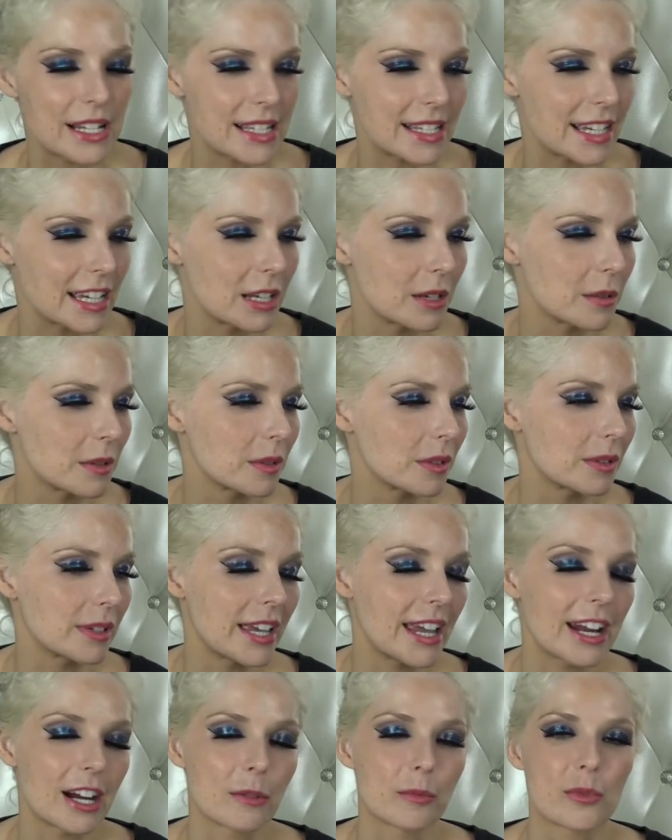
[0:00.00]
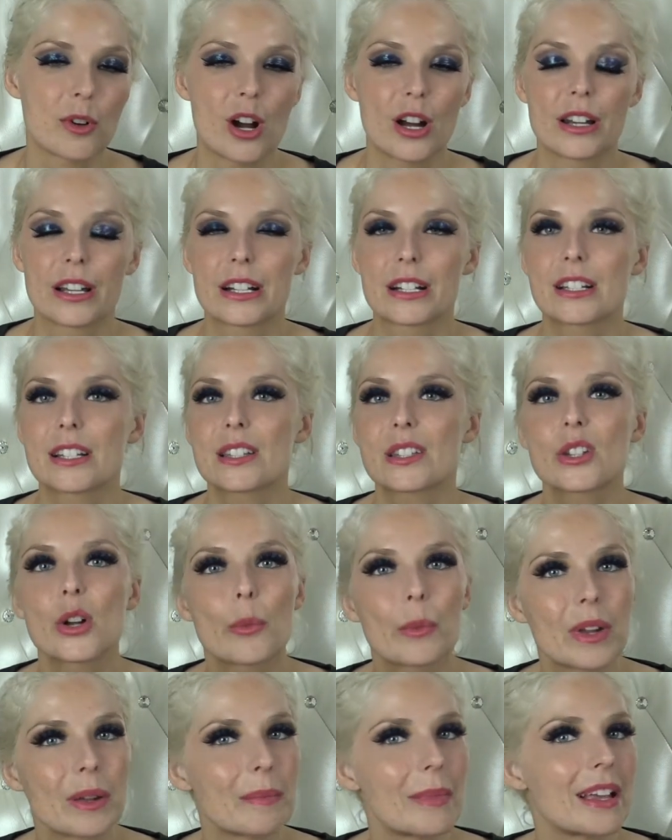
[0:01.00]
skincare products, so
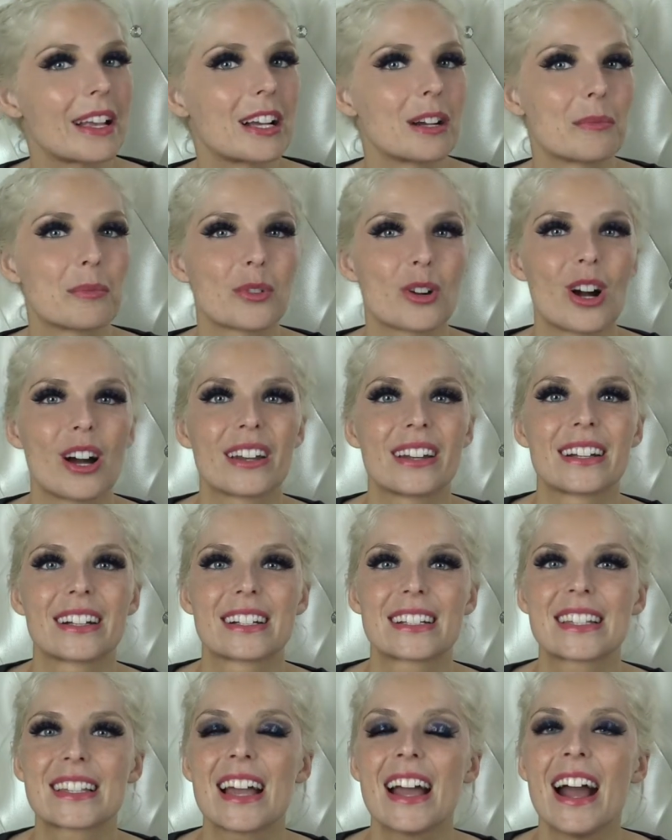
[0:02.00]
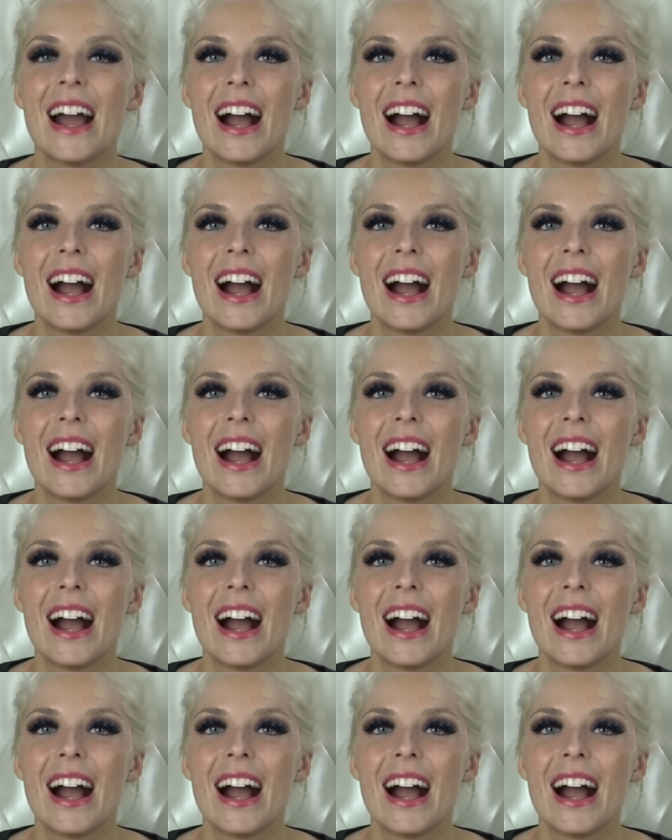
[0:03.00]
many makeup products.